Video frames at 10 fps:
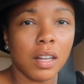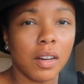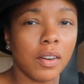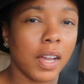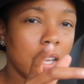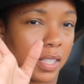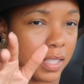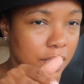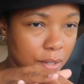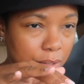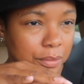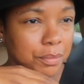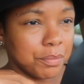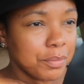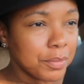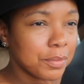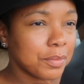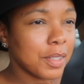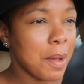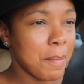Okay, so
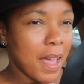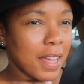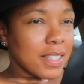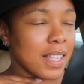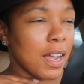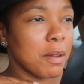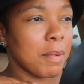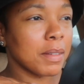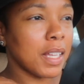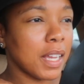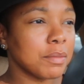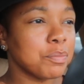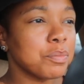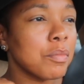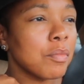I'm back. Sorry about that.